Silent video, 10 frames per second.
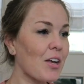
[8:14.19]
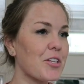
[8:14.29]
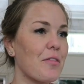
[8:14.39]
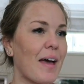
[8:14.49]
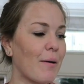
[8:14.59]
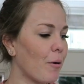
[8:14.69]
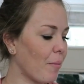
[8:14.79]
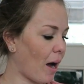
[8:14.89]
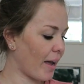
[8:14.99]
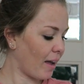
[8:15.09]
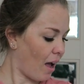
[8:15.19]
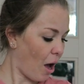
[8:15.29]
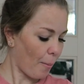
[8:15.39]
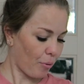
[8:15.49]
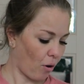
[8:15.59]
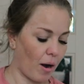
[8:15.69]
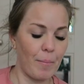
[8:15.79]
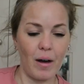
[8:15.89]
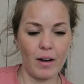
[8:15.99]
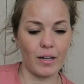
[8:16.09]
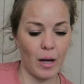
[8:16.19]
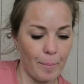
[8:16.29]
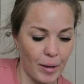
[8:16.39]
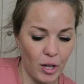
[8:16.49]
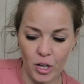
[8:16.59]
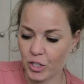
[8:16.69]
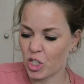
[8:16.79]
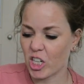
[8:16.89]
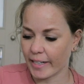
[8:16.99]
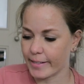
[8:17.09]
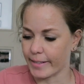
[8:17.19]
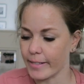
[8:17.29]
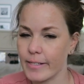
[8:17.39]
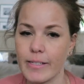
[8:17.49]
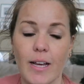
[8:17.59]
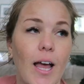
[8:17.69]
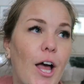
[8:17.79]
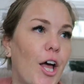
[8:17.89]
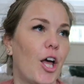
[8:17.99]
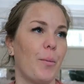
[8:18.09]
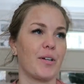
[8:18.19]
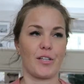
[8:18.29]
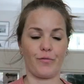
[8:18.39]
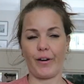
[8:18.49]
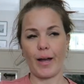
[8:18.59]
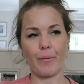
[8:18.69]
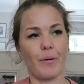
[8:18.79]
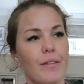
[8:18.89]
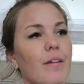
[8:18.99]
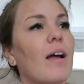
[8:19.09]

So they were my Primark purchases, which I was very happy with.